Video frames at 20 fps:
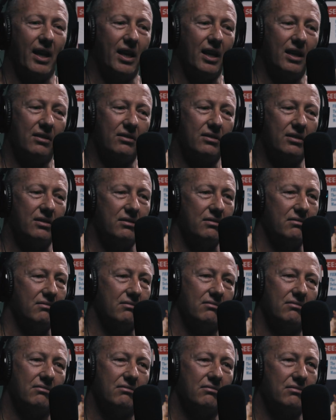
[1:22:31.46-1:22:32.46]
And
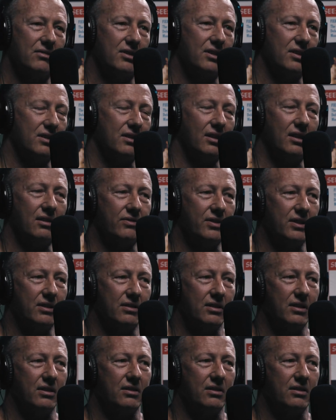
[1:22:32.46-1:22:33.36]
just loved it.